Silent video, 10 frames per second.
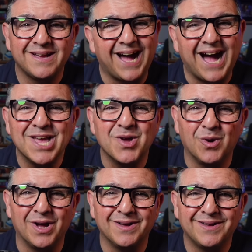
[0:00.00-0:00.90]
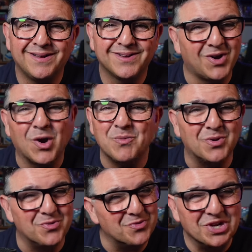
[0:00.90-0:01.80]
Iowa karma
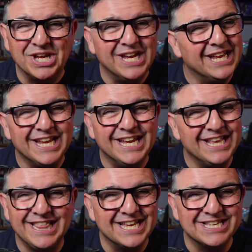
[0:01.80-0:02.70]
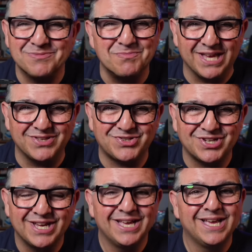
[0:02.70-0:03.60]
really is a bitch.
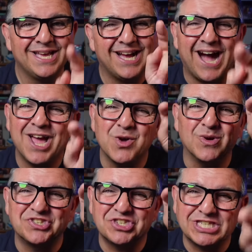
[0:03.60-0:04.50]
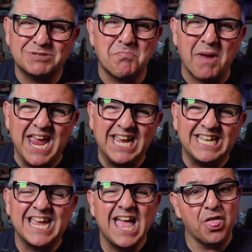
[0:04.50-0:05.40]
Iowa
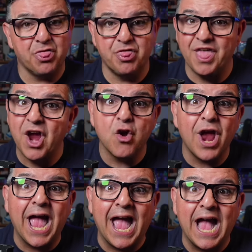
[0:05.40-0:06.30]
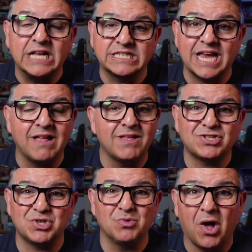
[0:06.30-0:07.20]
spanked their ass.
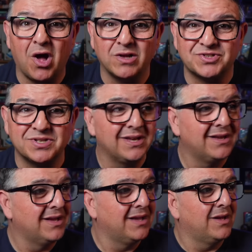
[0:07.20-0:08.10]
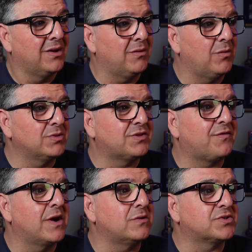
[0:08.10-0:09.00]
LSU lost. What was the
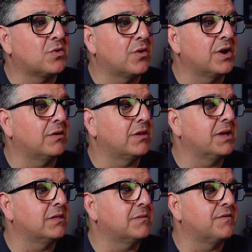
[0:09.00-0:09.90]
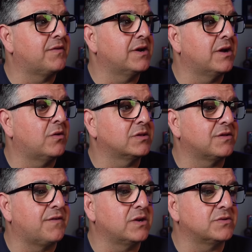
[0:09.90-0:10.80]
final score here? Let me find out what the
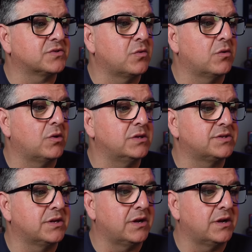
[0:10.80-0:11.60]
final score was.